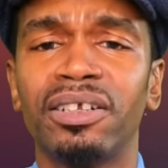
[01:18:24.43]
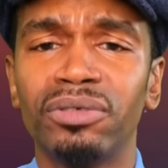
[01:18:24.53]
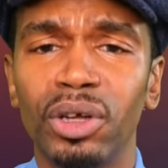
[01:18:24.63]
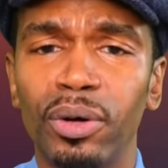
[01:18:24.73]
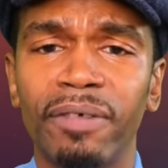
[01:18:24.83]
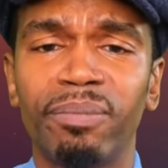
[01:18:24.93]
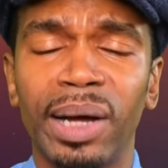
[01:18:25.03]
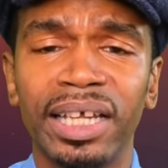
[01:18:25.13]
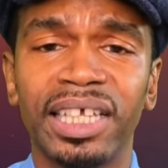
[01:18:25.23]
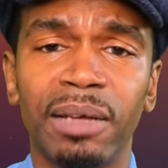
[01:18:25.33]
I don't know if
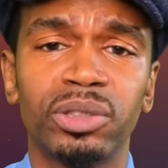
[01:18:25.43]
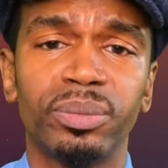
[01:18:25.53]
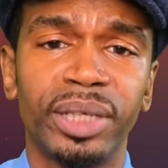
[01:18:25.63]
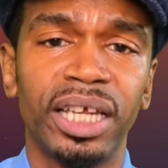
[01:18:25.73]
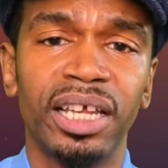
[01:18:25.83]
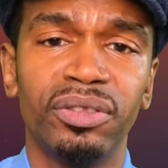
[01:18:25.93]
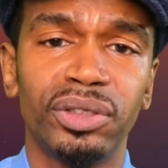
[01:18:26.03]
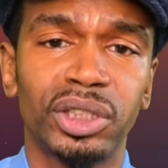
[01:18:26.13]
Mind Games will be in